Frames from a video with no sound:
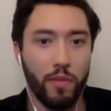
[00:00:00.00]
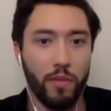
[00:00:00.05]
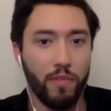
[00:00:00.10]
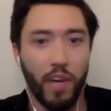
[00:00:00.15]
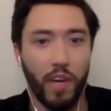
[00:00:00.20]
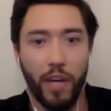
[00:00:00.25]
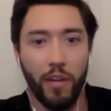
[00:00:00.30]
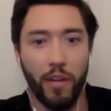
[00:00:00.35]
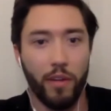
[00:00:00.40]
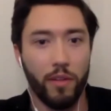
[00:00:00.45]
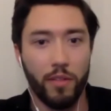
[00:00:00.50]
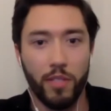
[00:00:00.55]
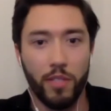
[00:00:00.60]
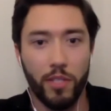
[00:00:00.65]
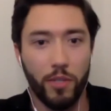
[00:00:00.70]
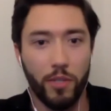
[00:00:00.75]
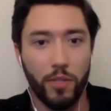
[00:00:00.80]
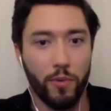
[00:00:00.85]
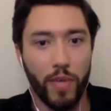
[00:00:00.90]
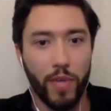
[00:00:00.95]
vital
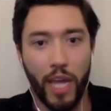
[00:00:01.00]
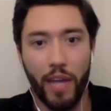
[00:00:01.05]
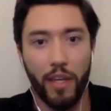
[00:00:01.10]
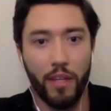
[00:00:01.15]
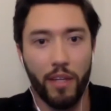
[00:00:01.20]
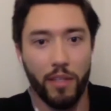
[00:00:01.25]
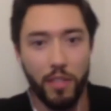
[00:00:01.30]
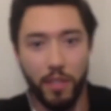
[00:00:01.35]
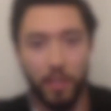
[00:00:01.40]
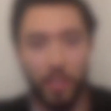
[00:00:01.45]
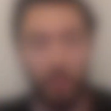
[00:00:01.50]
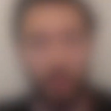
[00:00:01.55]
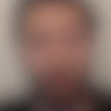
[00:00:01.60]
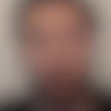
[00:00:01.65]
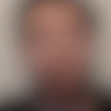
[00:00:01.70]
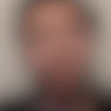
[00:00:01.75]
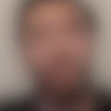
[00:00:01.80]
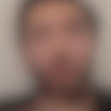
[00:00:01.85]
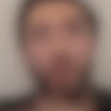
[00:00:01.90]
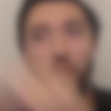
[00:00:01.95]
to getting to this
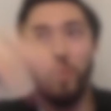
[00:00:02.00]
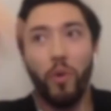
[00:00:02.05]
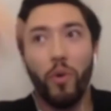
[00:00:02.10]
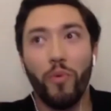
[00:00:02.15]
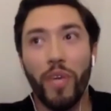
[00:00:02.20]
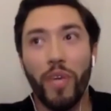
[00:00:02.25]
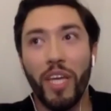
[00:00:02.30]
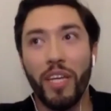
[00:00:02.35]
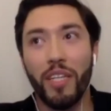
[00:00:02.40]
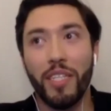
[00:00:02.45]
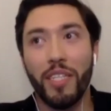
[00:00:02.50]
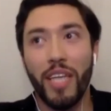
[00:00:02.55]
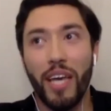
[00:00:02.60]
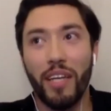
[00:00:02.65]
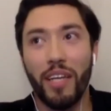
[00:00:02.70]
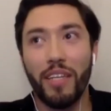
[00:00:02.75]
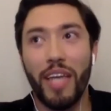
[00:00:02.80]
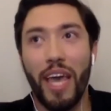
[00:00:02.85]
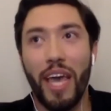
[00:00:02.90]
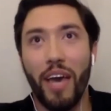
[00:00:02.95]
point. So what we can
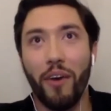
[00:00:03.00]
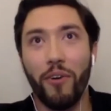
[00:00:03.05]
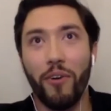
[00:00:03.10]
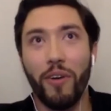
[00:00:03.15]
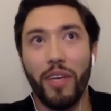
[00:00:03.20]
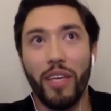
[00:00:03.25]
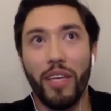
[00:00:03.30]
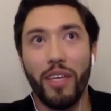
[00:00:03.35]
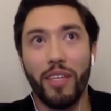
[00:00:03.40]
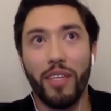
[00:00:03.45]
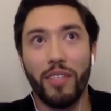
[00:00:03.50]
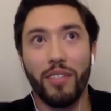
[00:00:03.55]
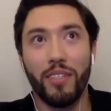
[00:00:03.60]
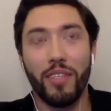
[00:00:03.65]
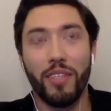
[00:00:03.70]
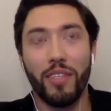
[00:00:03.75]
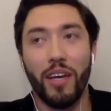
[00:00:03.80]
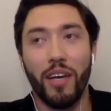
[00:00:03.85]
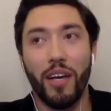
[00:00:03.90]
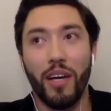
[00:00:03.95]
detect now is
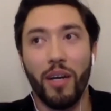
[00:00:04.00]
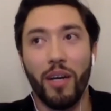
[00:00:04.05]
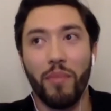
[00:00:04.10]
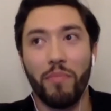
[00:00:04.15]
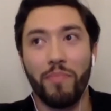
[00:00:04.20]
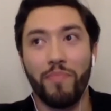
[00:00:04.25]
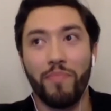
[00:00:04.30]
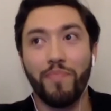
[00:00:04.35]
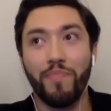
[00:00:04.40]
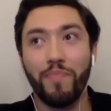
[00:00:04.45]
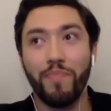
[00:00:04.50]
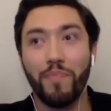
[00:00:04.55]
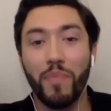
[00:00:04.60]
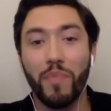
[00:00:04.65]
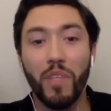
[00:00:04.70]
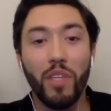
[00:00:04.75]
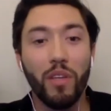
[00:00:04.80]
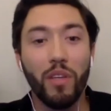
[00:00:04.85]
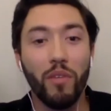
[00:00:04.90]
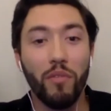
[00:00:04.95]

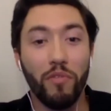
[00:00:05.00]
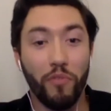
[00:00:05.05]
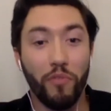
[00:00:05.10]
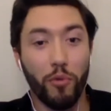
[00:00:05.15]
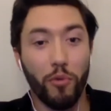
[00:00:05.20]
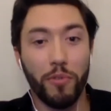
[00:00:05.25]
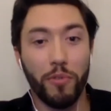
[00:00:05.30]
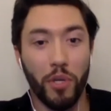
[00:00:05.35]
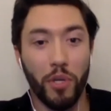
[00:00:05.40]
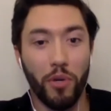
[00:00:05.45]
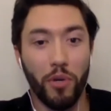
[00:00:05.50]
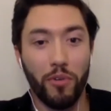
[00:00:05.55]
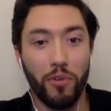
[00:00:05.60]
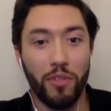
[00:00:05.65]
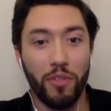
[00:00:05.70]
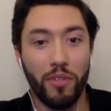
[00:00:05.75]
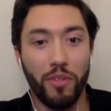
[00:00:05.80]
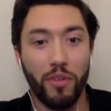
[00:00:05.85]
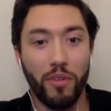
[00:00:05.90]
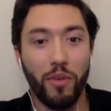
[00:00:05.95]
fool's
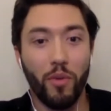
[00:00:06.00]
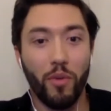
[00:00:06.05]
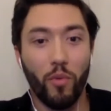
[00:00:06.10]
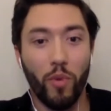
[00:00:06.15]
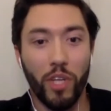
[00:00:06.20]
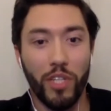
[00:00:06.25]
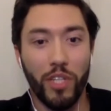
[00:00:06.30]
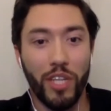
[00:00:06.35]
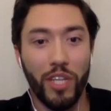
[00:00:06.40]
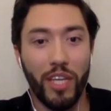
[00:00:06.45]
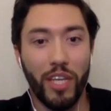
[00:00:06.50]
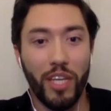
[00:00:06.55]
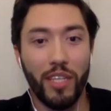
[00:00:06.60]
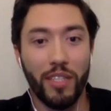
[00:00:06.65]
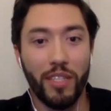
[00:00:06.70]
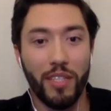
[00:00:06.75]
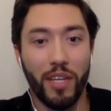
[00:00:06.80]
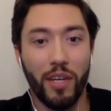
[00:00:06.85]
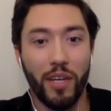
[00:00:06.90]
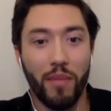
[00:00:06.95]
gold, which
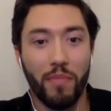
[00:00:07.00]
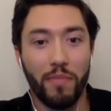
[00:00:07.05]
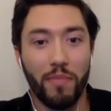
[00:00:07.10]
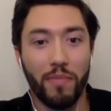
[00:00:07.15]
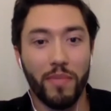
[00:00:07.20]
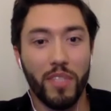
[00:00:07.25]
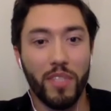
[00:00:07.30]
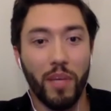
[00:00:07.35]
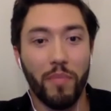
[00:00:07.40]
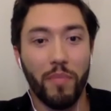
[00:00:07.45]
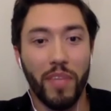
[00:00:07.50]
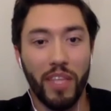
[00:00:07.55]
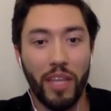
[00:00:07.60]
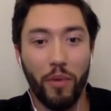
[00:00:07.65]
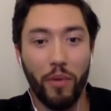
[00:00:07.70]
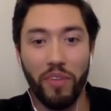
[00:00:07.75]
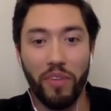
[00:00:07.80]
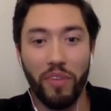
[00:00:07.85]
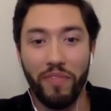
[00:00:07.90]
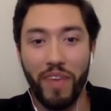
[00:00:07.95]
is something
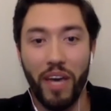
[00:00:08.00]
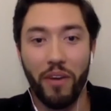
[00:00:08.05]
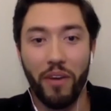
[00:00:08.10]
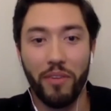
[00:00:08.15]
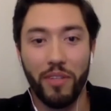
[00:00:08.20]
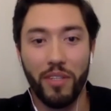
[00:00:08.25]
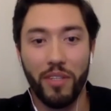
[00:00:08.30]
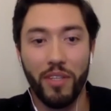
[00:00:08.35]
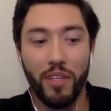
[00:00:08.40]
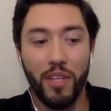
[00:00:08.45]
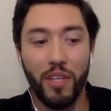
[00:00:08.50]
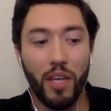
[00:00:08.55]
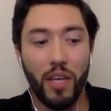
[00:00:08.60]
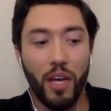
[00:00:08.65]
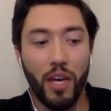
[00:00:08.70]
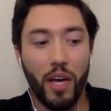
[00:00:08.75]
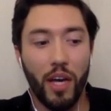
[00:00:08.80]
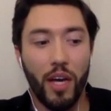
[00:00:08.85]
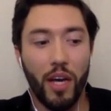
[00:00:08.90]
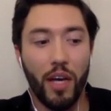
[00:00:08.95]
that we found
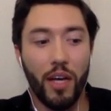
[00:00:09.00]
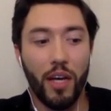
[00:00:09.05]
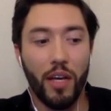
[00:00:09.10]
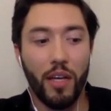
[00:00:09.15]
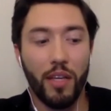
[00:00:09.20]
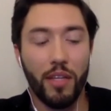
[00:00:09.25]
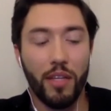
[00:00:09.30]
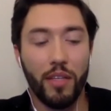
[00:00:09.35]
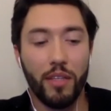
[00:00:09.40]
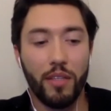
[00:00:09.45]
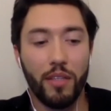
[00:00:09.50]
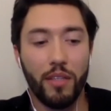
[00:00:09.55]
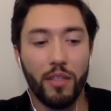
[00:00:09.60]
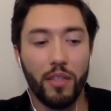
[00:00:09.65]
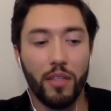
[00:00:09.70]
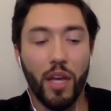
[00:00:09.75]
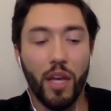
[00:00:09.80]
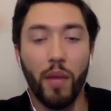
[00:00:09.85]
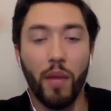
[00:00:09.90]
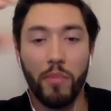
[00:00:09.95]

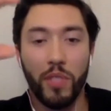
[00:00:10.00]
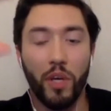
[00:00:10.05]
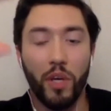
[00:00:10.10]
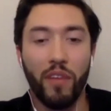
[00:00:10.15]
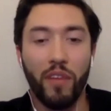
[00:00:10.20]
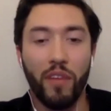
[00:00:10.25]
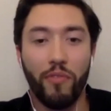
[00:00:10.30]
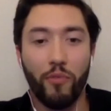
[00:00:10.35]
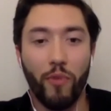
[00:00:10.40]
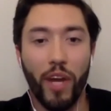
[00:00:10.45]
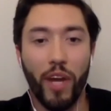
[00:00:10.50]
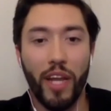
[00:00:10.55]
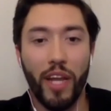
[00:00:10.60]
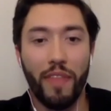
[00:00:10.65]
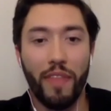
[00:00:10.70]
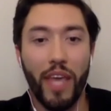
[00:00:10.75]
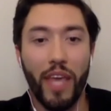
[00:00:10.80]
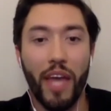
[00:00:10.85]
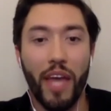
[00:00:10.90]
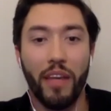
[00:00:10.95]
comes off right
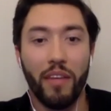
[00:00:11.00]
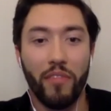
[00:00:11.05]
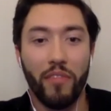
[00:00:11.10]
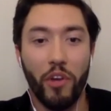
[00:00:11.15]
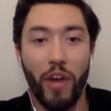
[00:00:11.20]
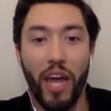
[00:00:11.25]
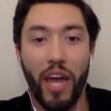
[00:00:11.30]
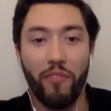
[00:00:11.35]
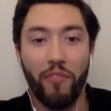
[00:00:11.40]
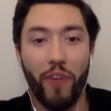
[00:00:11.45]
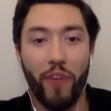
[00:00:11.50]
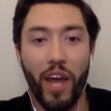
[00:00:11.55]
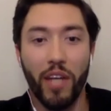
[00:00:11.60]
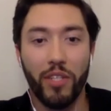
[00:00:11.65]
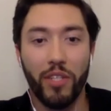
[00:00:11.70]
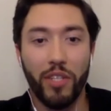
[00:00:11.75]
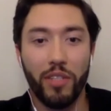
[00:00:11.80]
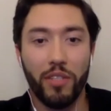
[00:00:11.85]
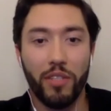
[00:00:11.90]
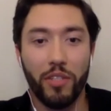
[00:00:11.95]
at the end of your head
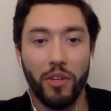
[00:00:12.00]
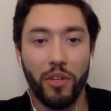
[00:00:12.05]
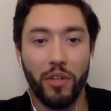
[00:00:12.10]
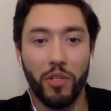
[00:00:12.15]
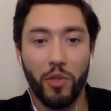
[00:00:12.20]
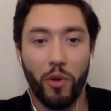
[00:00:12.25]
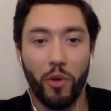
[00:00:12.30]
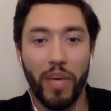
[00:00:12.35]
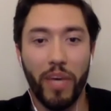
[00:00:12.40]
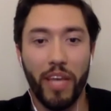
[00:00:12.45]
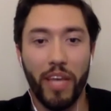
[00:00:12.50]
fraction during short path